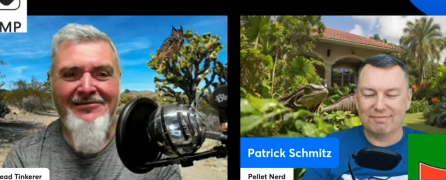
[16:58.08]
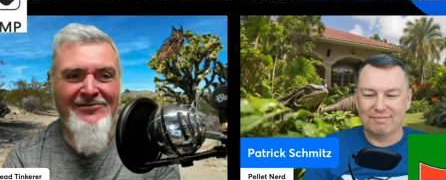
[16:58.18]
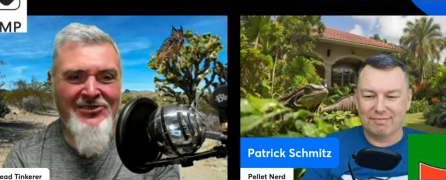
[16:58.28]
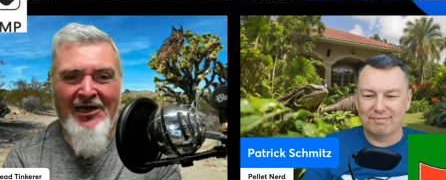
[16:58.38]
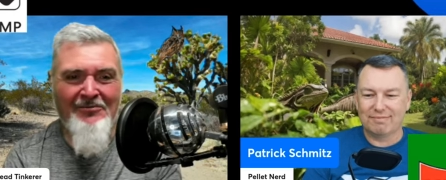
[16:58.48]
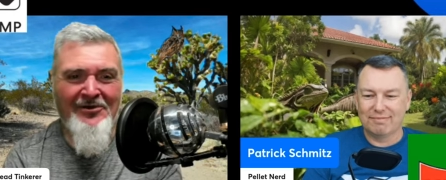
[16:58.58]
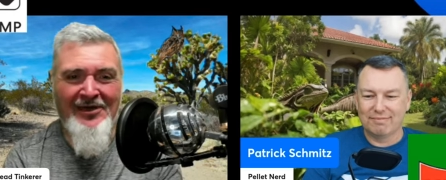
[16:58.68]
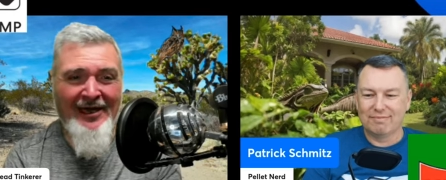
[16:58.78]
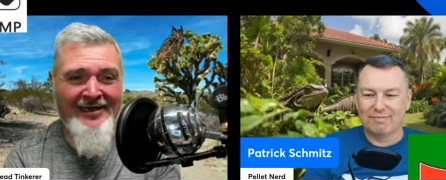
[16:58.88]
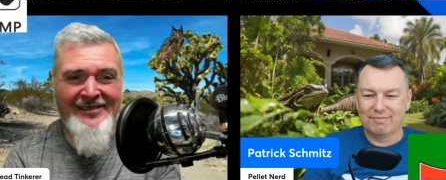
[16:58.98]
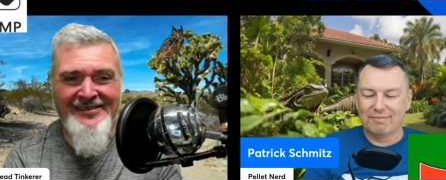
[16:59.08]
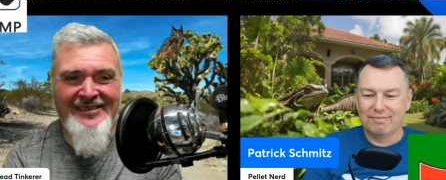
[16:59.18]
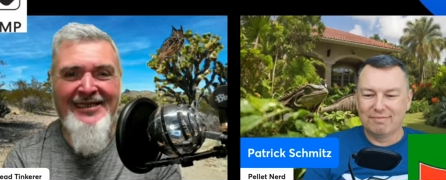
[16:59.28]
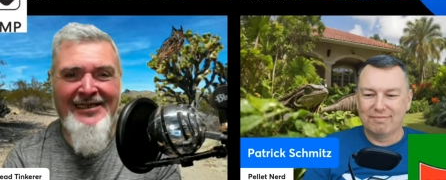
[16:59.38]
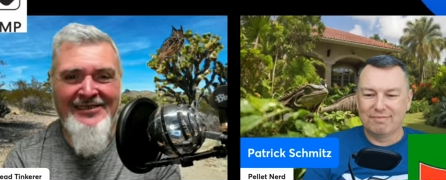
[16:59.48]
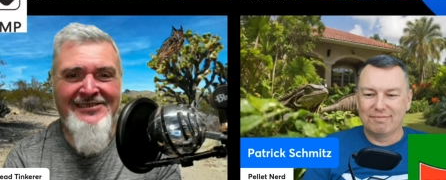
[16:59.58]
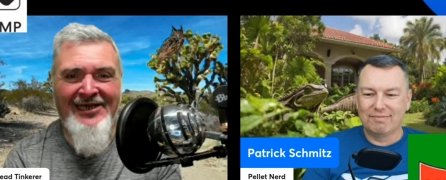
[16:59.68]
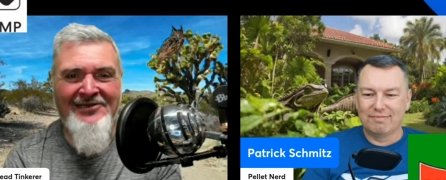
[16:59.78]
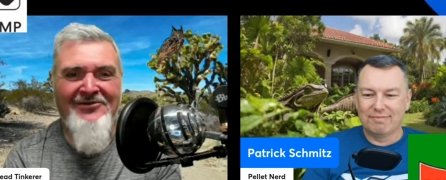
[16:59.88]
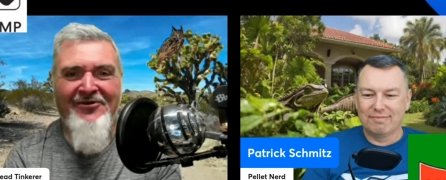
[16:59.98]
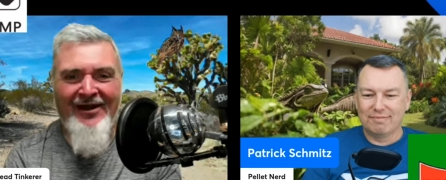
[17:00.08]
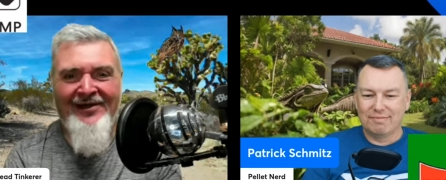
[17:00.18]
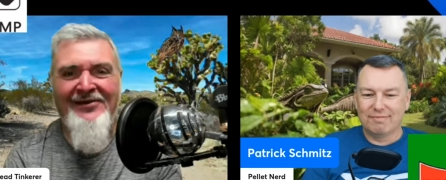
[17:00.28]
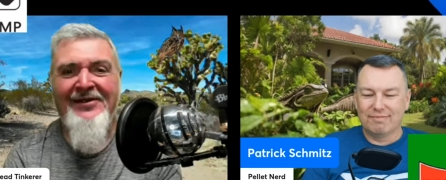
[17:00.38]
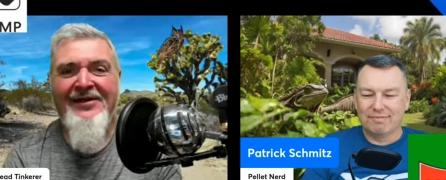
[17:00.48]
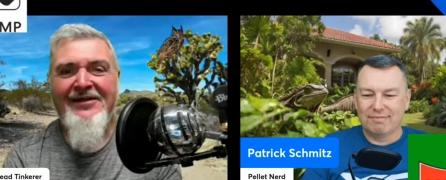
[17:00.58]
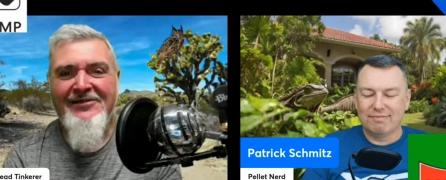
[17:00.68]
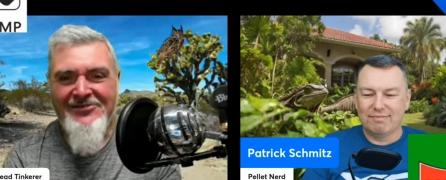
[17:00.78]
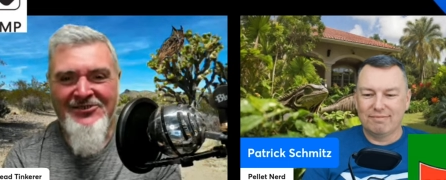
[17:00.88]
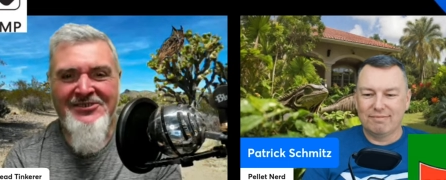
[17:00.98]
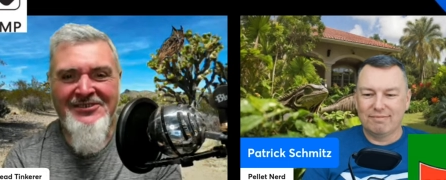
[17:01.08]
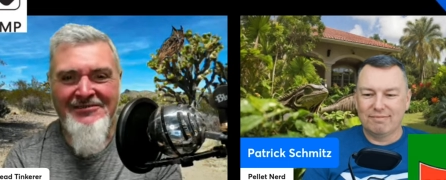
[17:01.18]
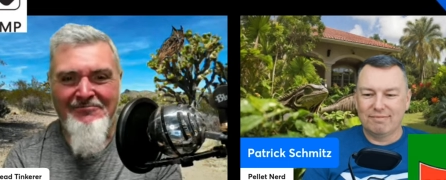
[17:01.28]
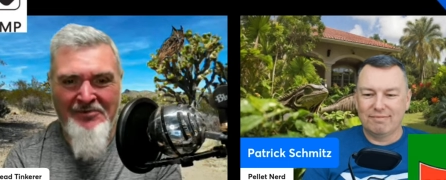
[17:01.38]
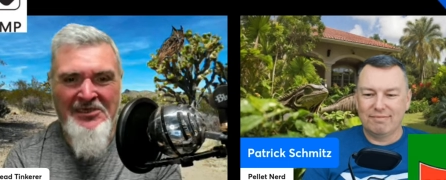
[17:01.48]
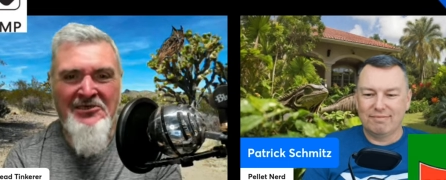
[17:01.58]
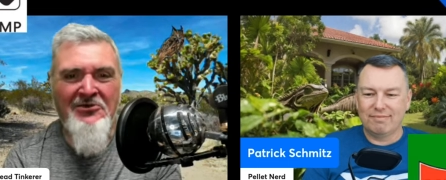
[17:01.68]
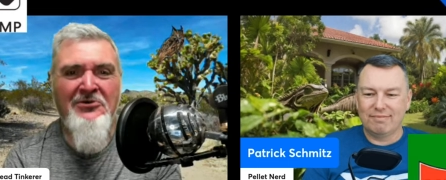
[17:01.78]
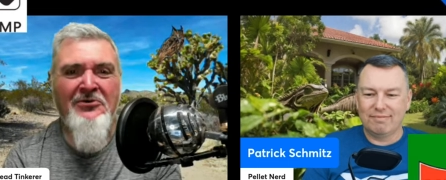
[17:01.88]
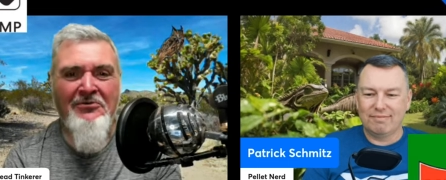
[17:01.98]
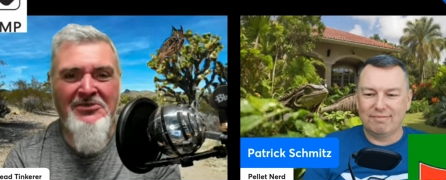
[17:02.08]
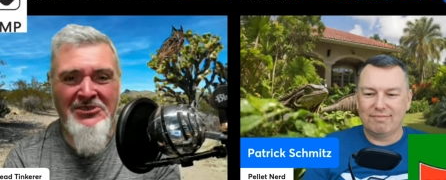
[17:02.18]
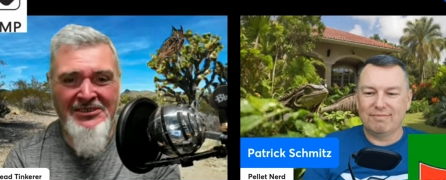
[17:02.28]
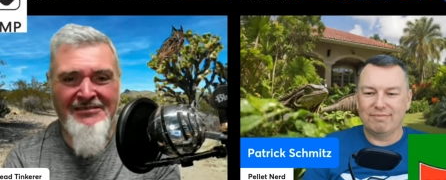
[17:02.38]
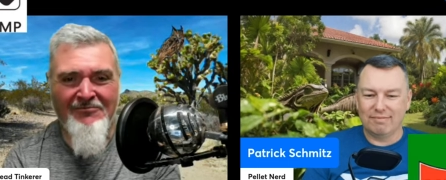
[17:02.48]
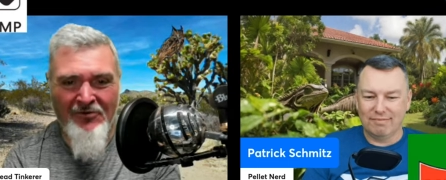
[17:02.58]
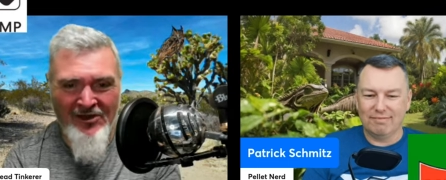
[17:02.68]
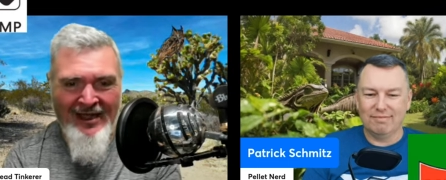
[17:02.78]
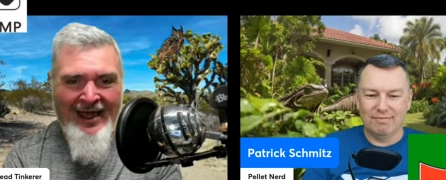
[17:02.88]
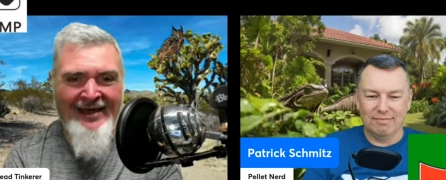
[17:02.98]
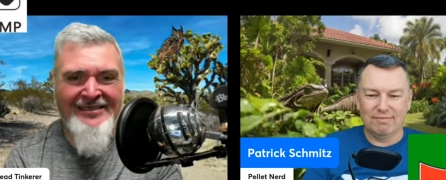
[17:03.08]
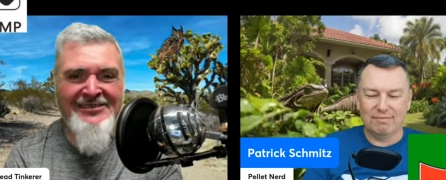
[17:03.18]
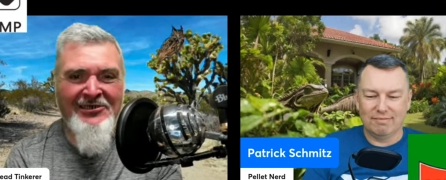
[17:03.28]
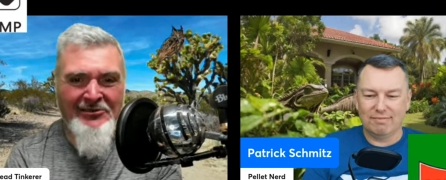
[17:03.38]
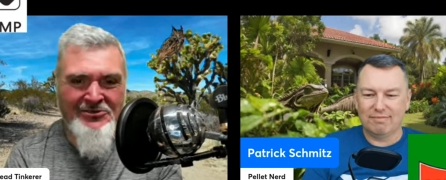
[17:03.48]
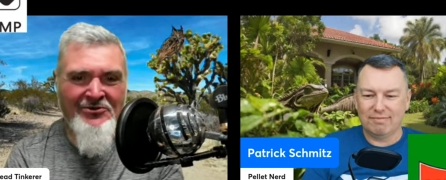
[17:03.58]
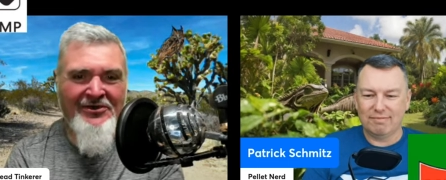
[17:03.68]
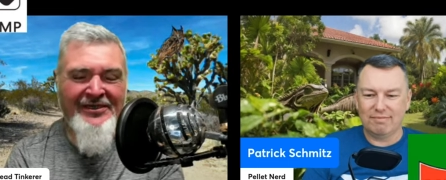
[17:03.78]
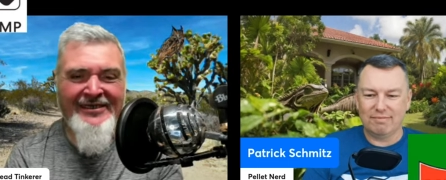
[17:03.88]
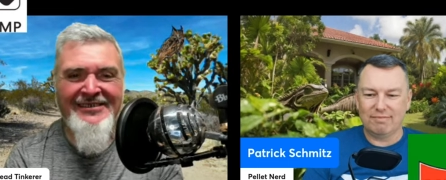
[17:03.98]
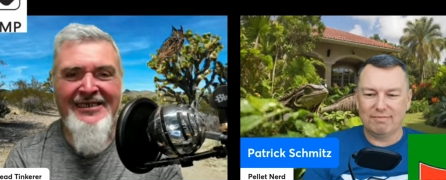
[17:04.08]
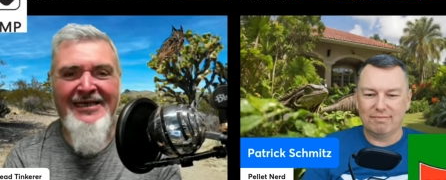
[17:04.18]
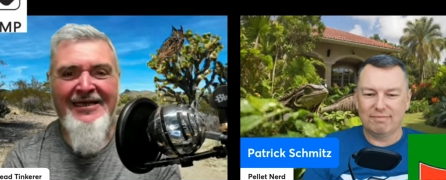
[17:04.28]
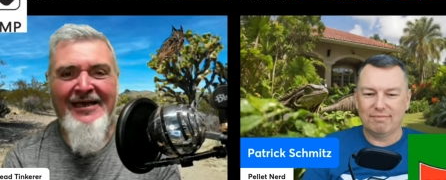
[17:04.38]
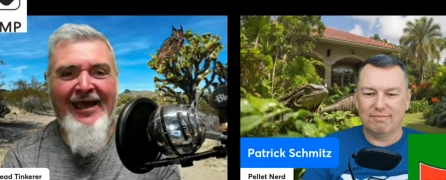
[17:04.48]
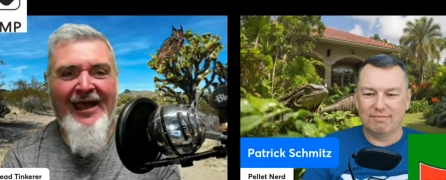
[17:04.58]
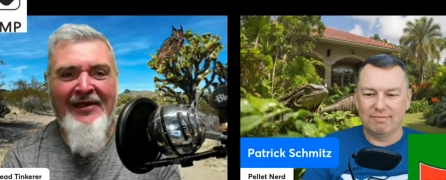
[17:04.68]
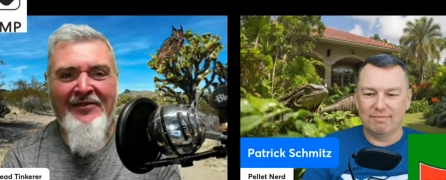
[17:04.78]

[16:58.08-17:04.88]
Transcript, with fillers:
Speaker 1: John Bagakis get inside your head. Just be you. Just mm-hmm. relax mm-hmm. and enjoy this. And